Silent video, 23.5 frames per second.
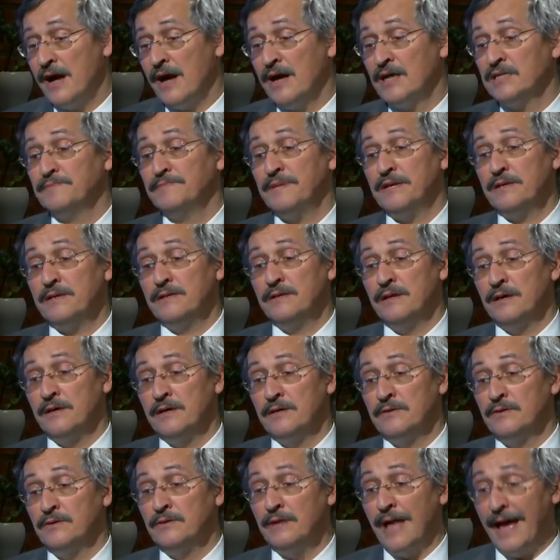has
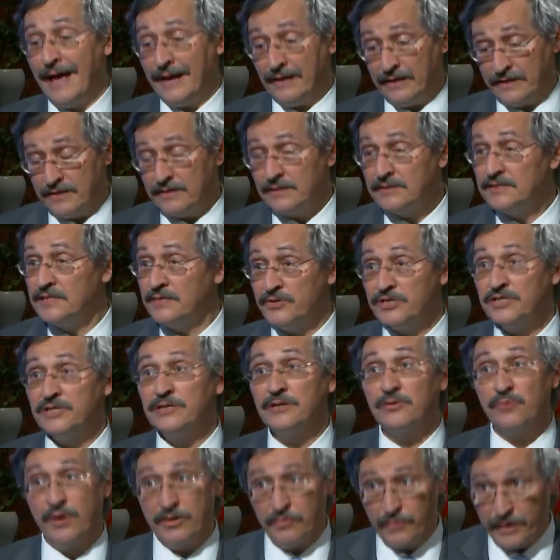been handling the
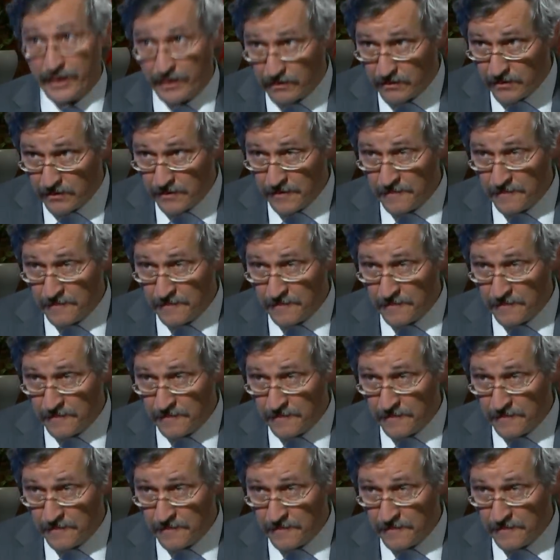situation quite well.